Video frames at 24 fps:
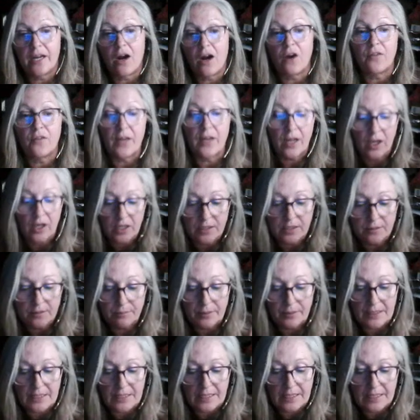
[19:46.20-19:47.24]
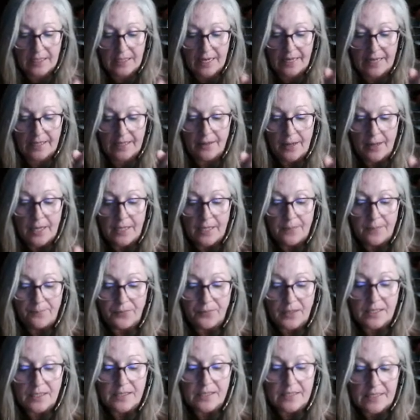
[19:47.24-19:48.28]
are they going to be in a
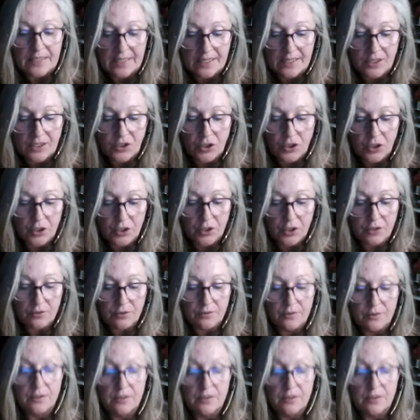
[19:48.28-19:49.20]
teacher